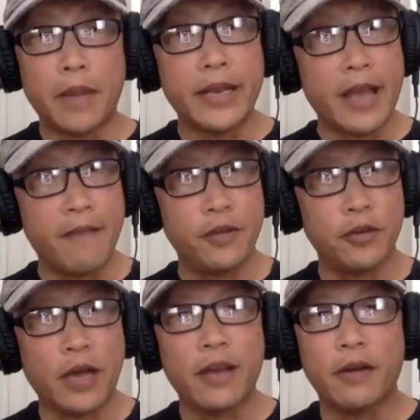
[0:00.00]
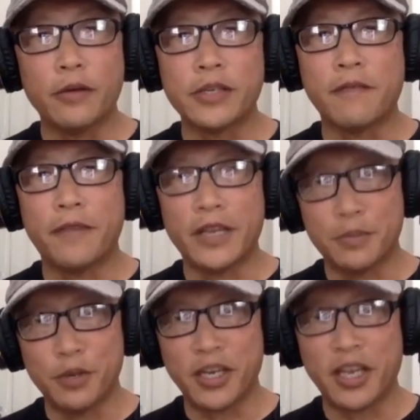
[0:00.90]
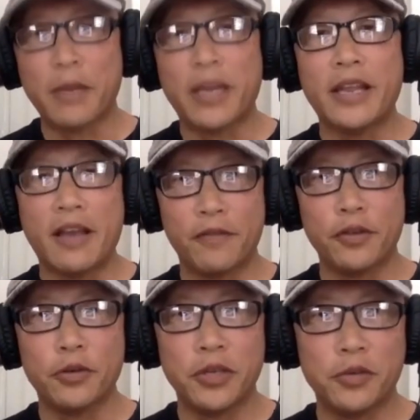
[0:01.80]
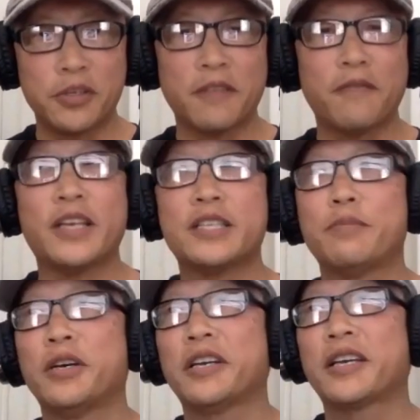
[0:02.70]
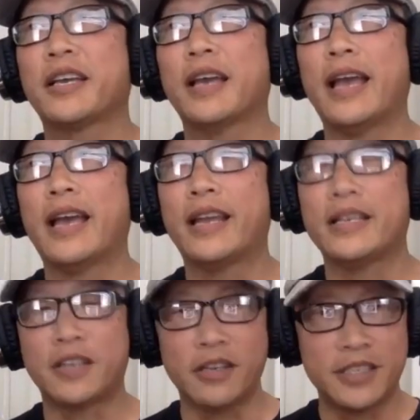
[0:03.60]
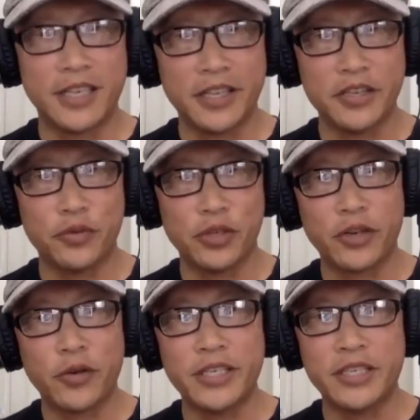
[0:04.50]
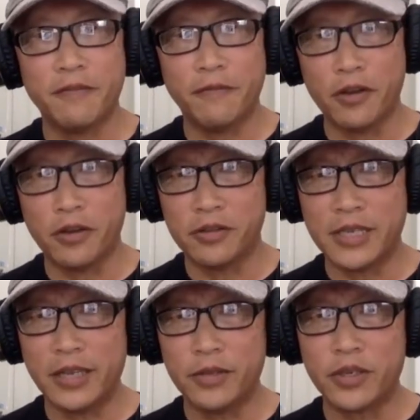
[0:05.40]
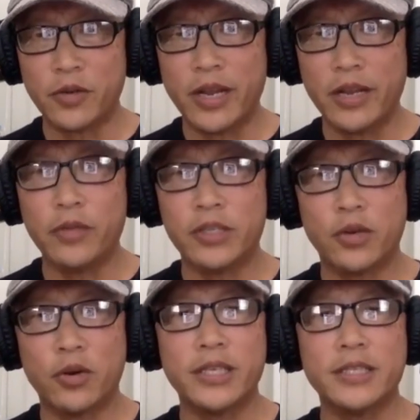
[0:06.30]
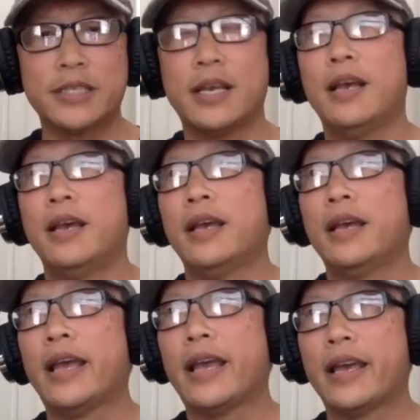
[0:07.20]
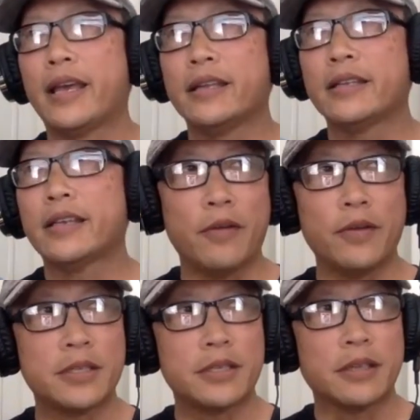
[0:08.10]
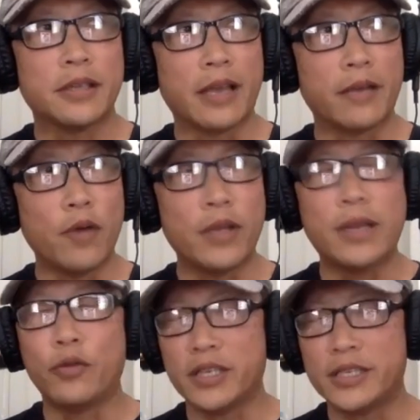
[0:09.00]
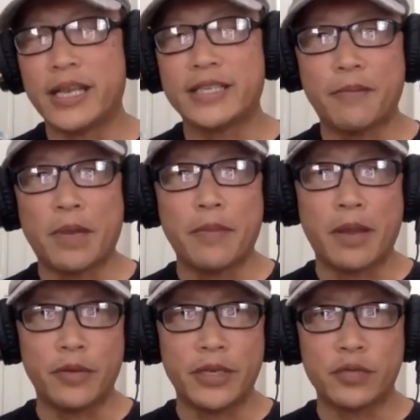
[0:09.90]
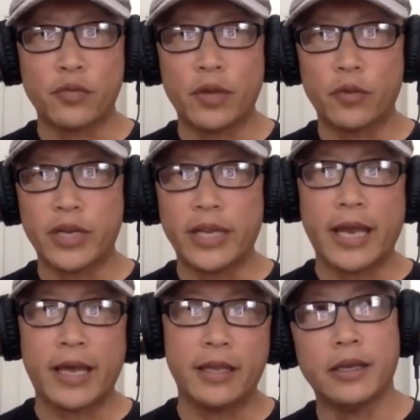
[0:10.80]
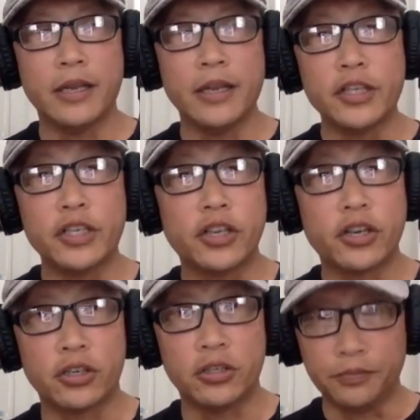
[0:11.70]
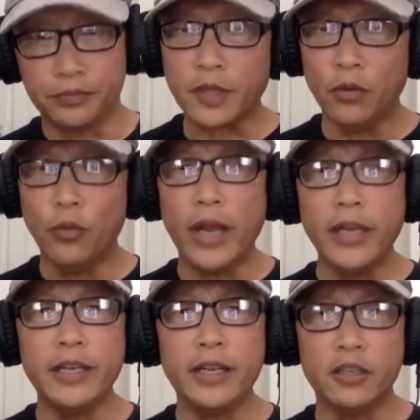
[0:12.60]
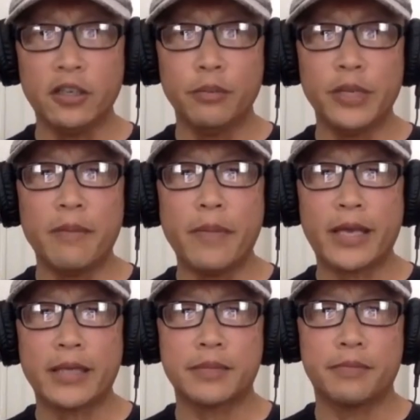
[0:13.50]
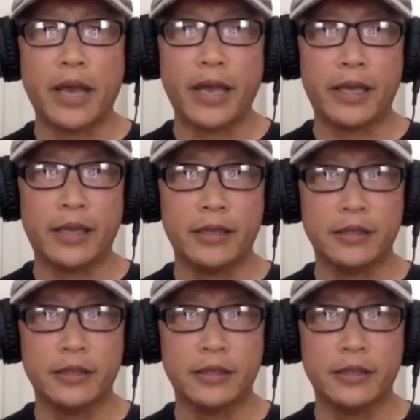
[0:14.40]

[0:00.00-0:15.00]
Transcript: my nephew, I, I, was on Facebook and my nephew, he was on Facebook and I started seeing these really crazy photos that he was creating with toys. And I always like one that really stands out my memory is one where he had a Ninja Turtle riding a little BMX bike.